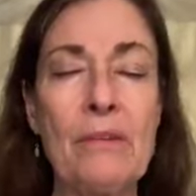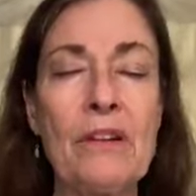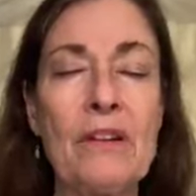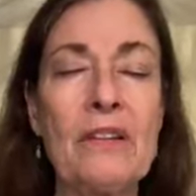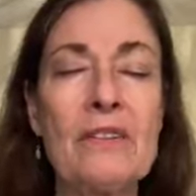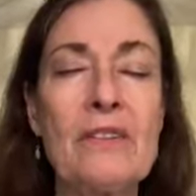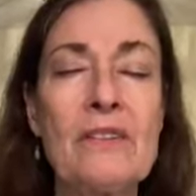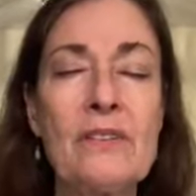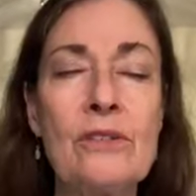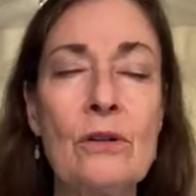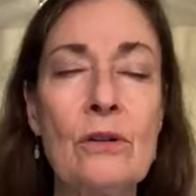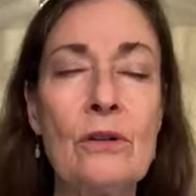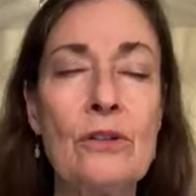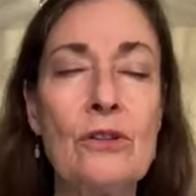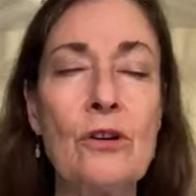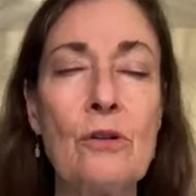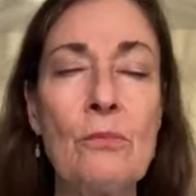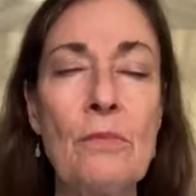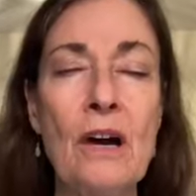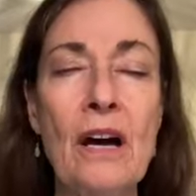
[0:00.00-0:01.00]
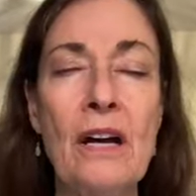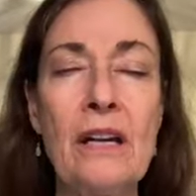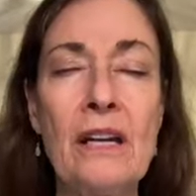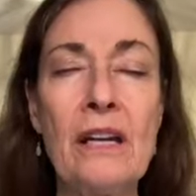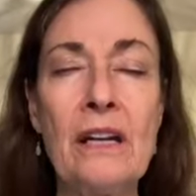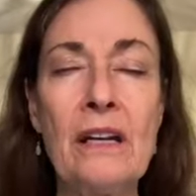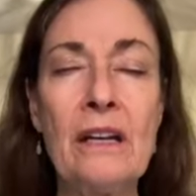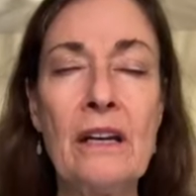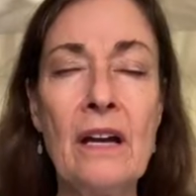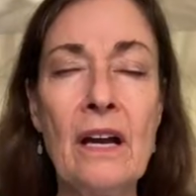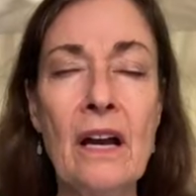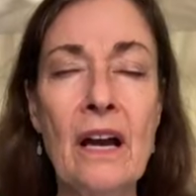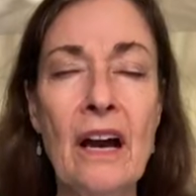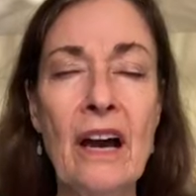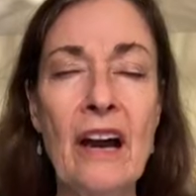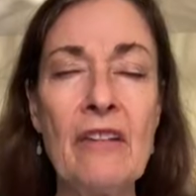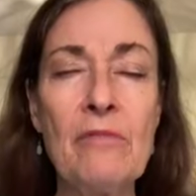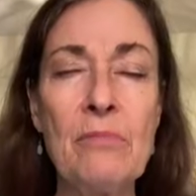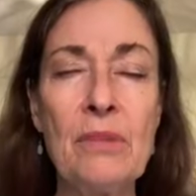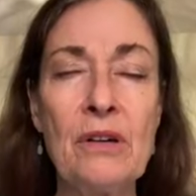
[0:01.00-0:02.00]
And consult your body.
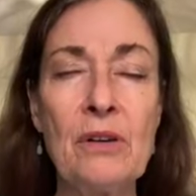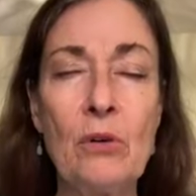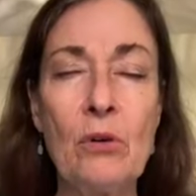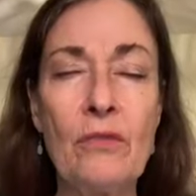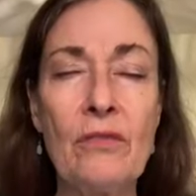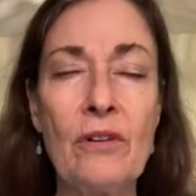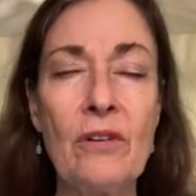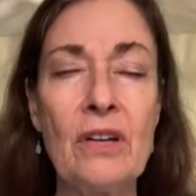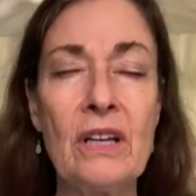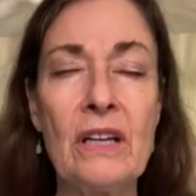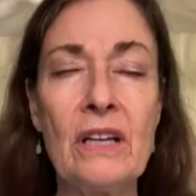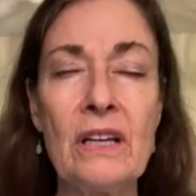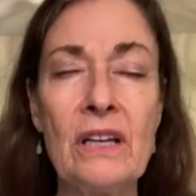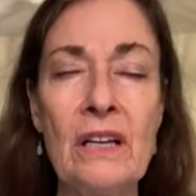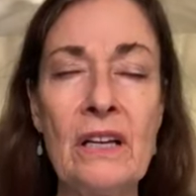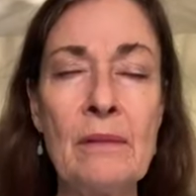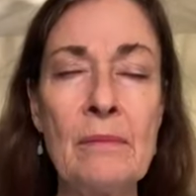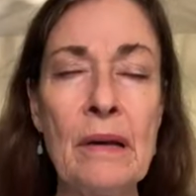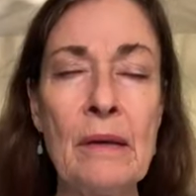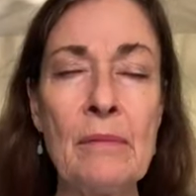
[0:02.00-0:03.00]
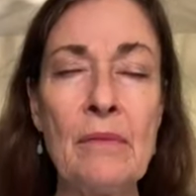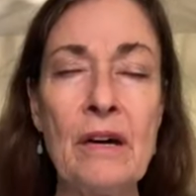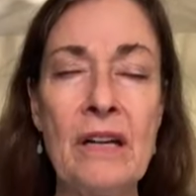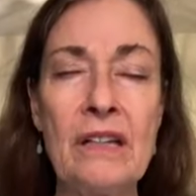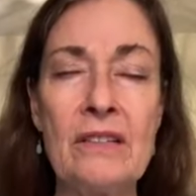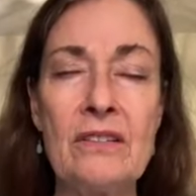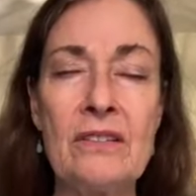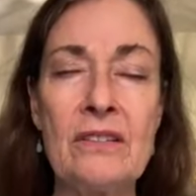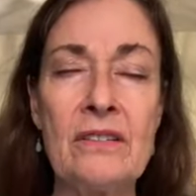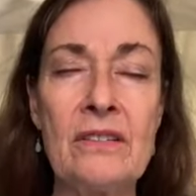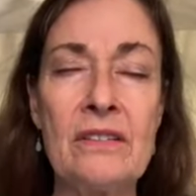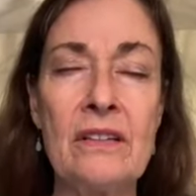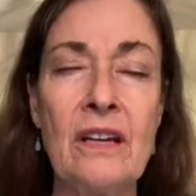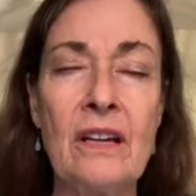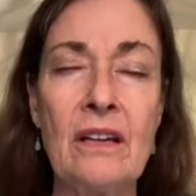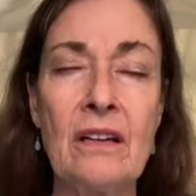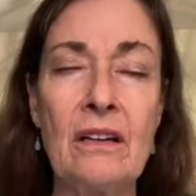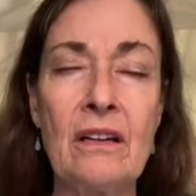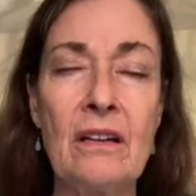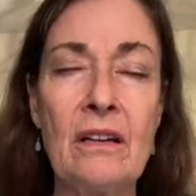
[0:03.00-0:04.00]
I've been overeating. My body's just
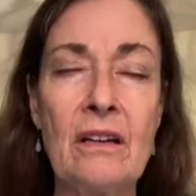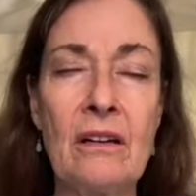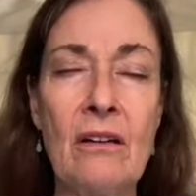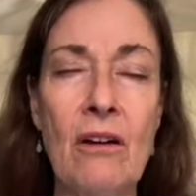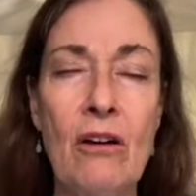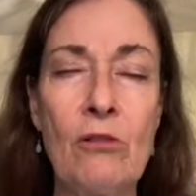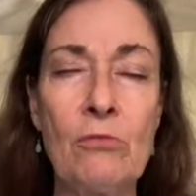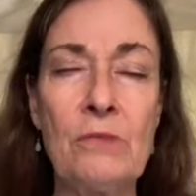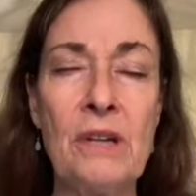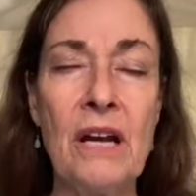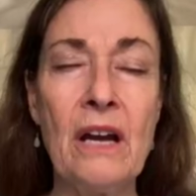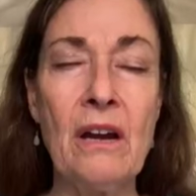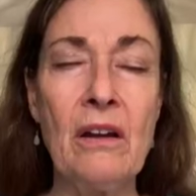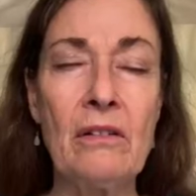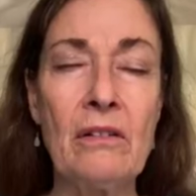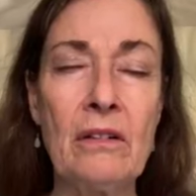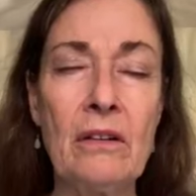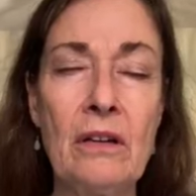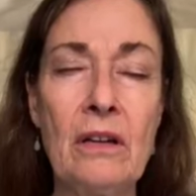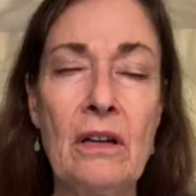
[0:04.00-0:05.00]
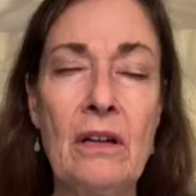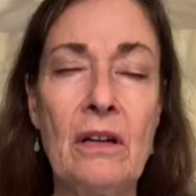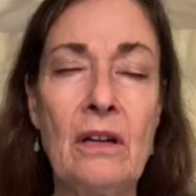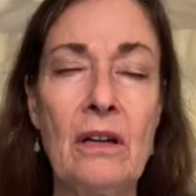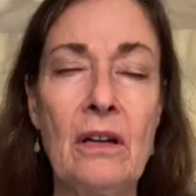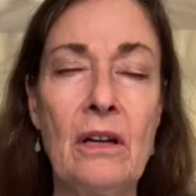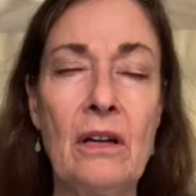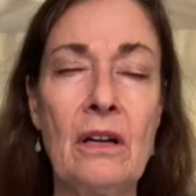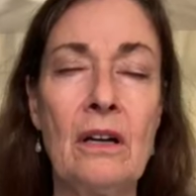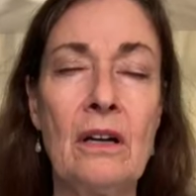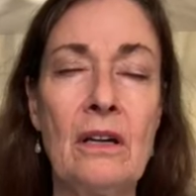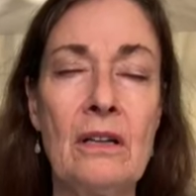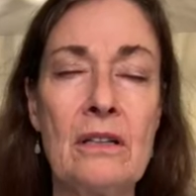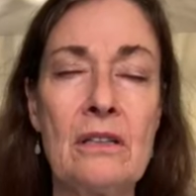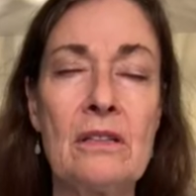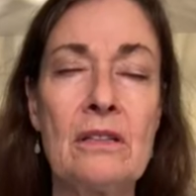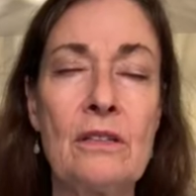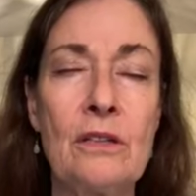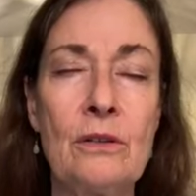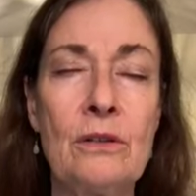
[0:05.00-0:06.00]
saying, calm down,
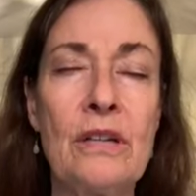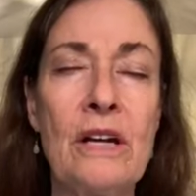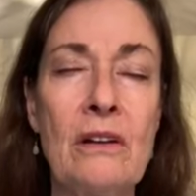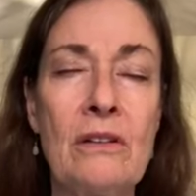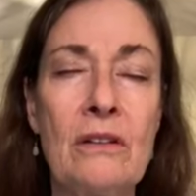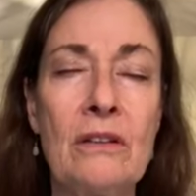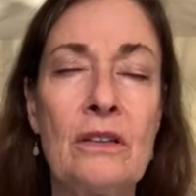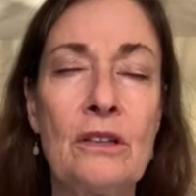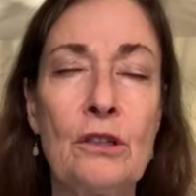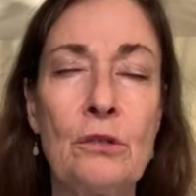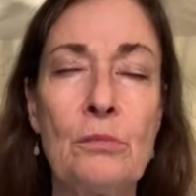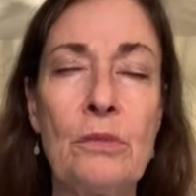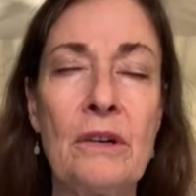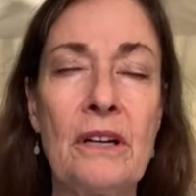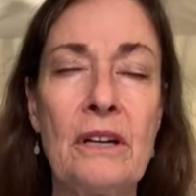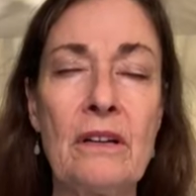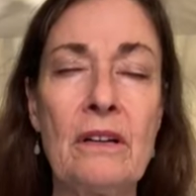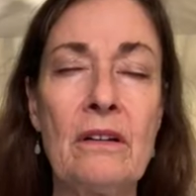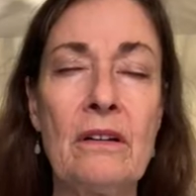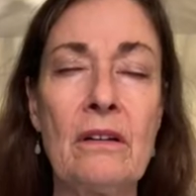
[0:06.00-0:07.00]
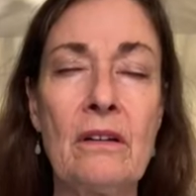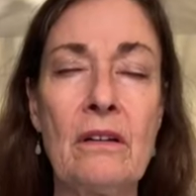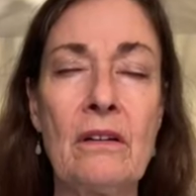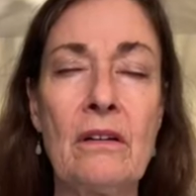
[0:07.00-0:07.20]
slow down a little bit.